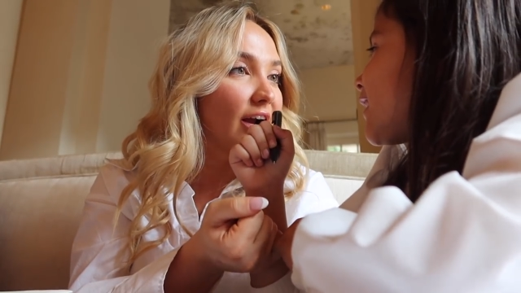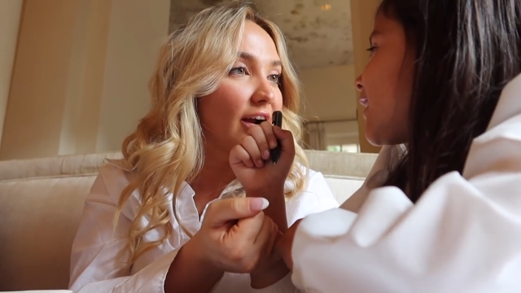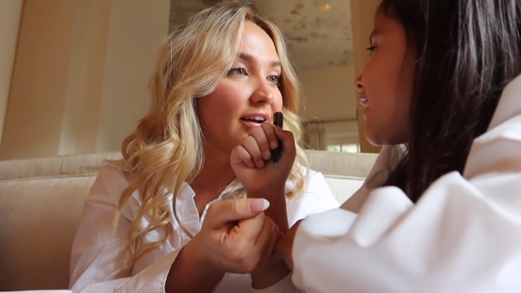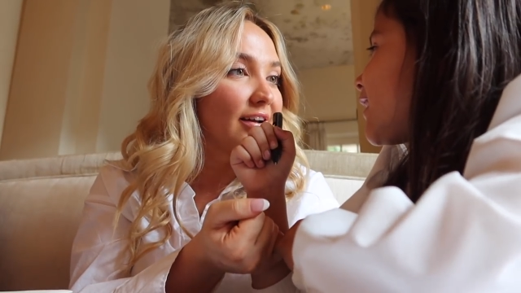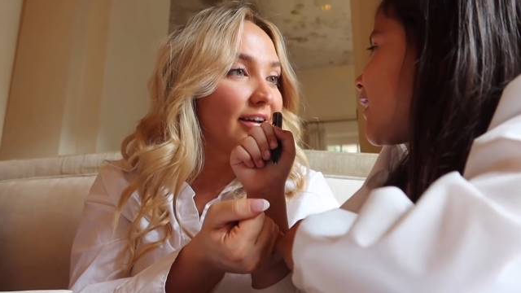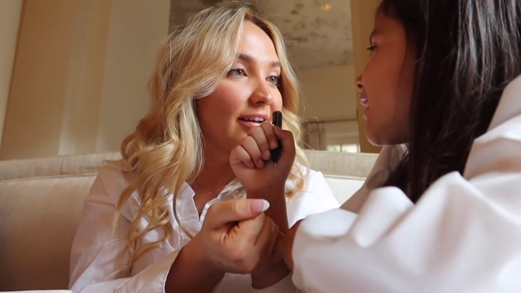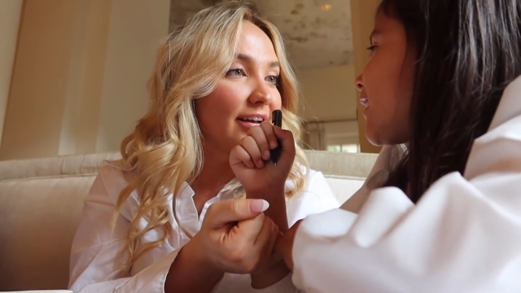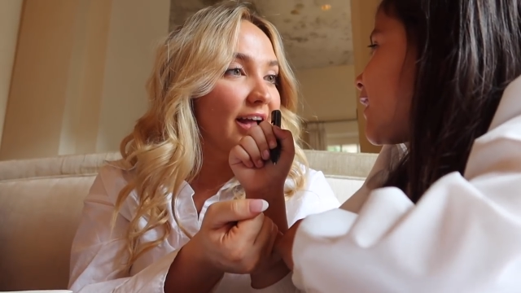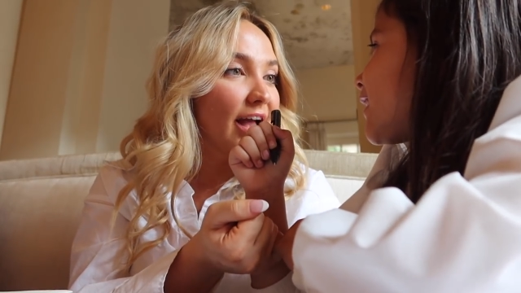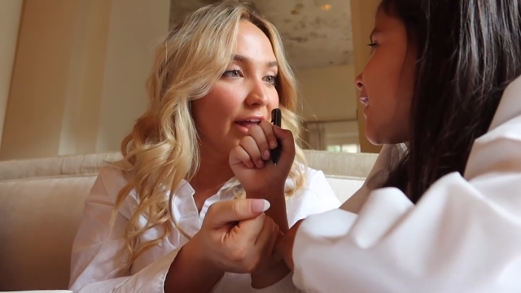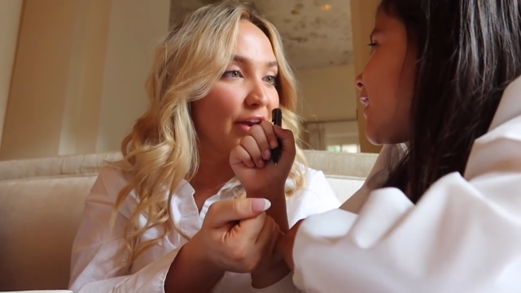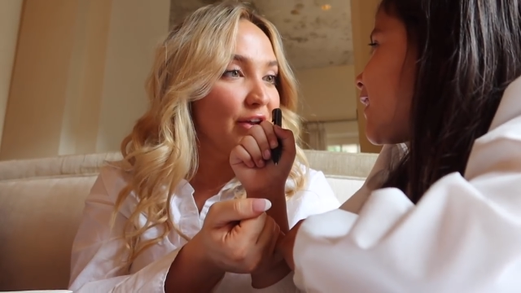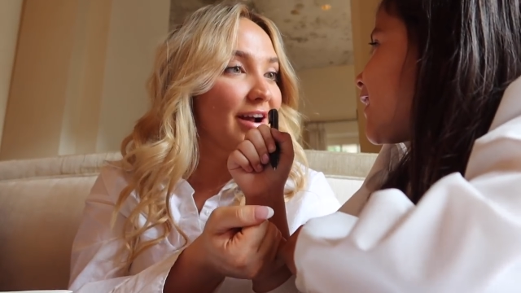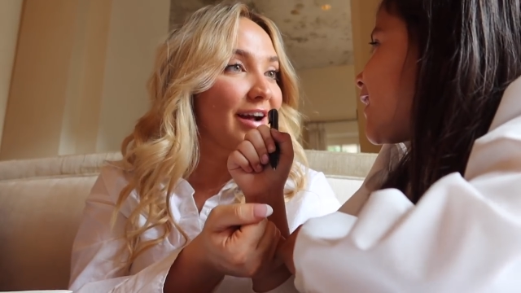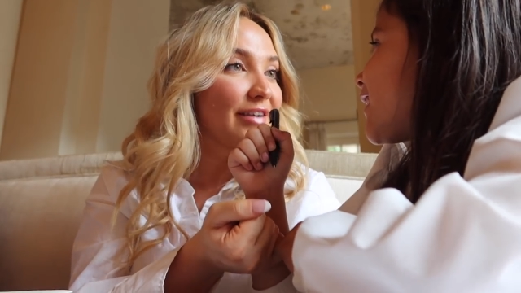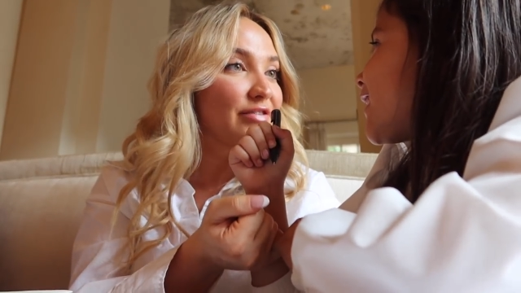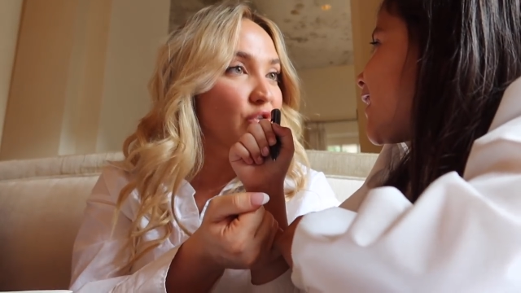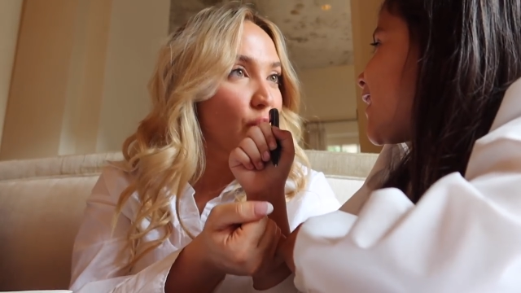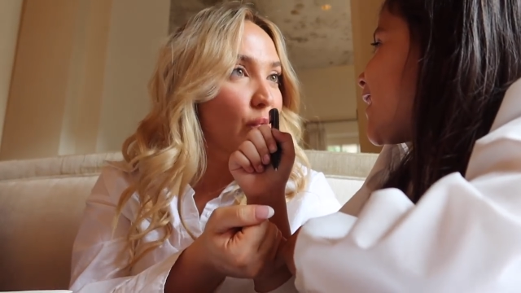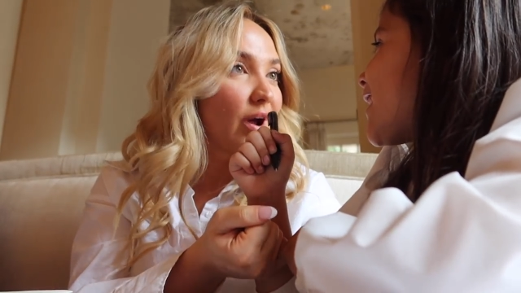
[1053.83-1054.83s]
And you
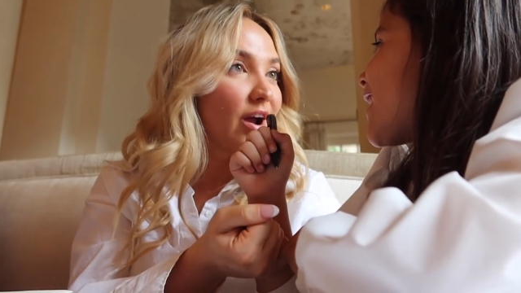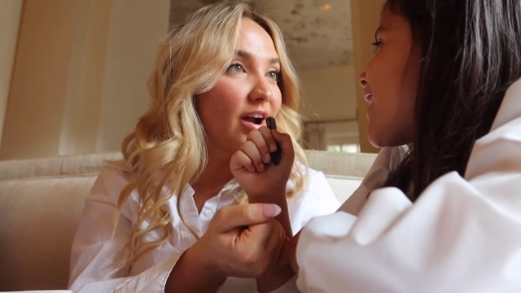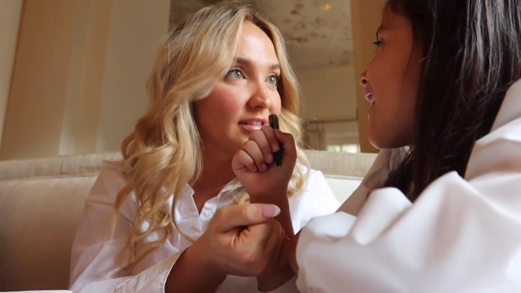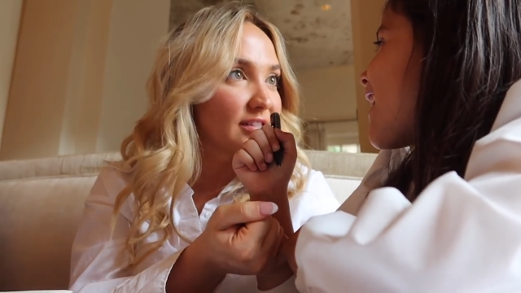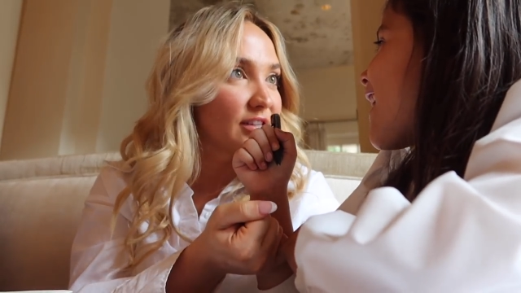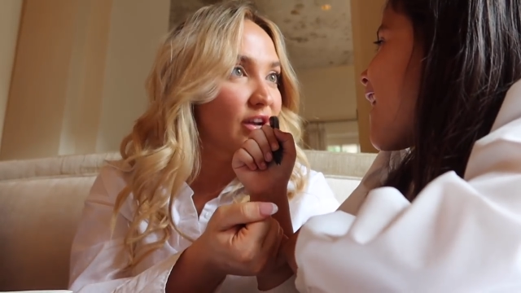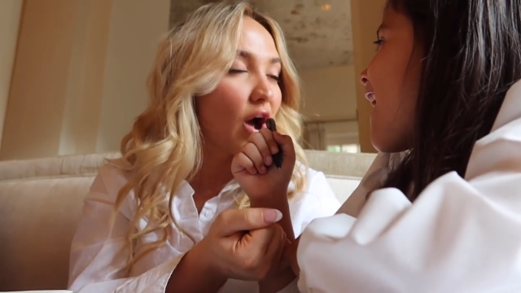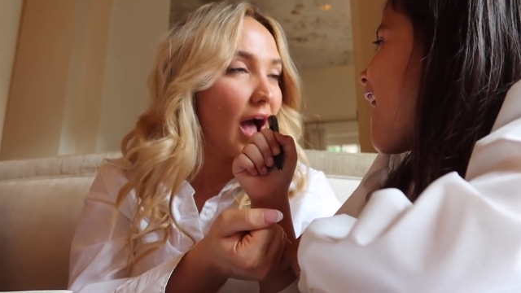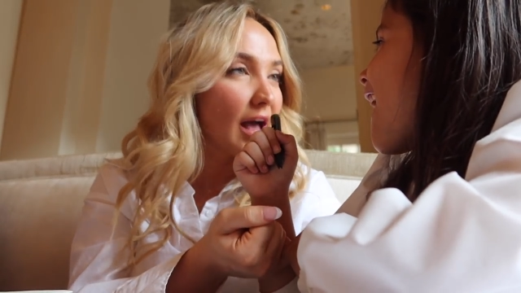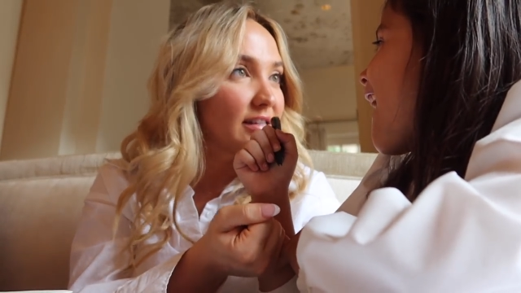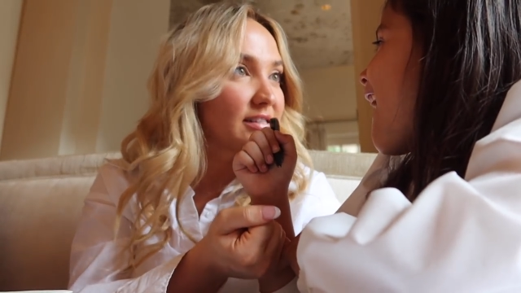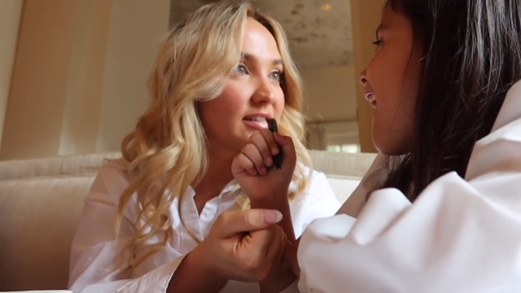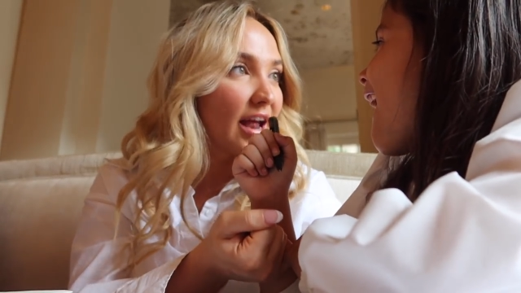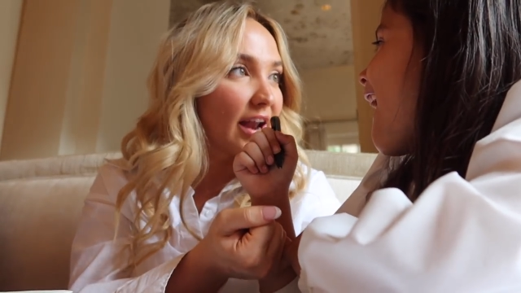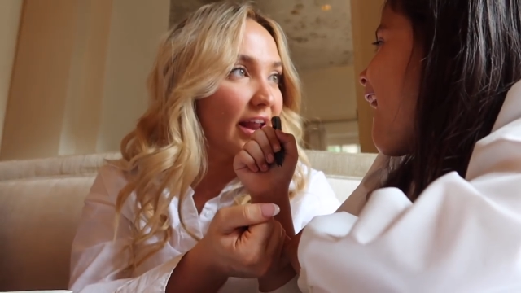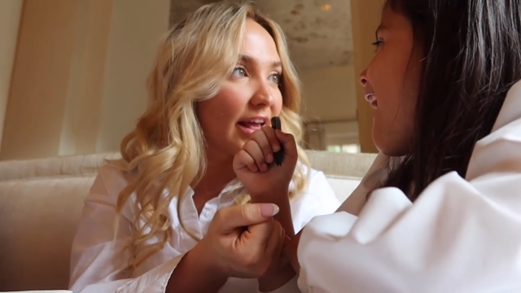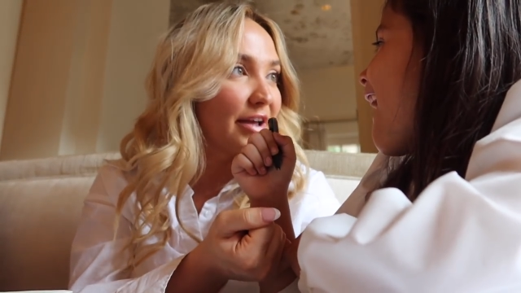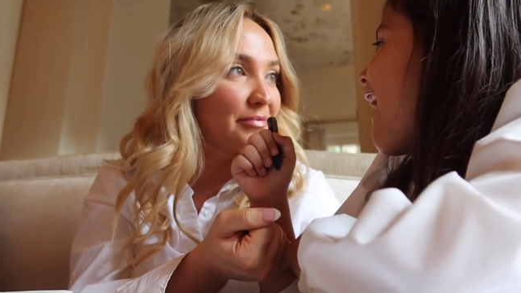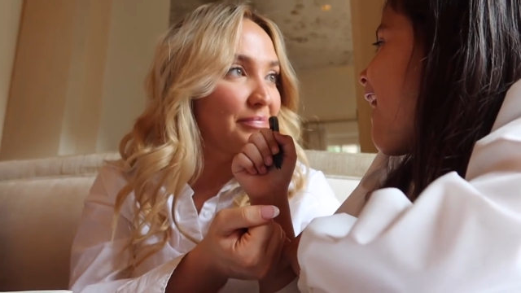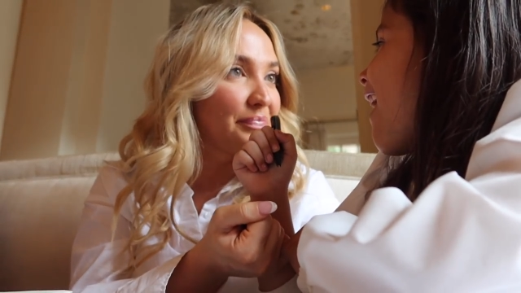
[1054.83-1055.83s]
have to wear it to go ice
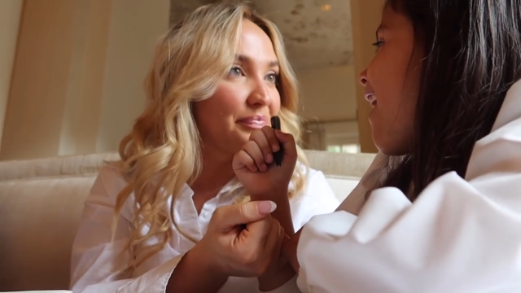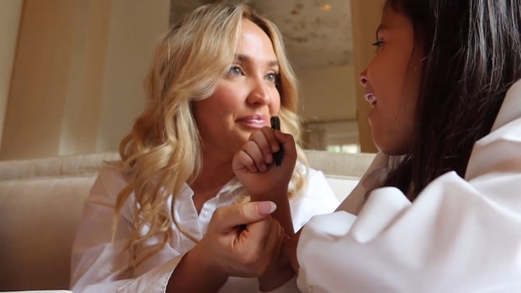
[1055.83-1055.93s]
skating.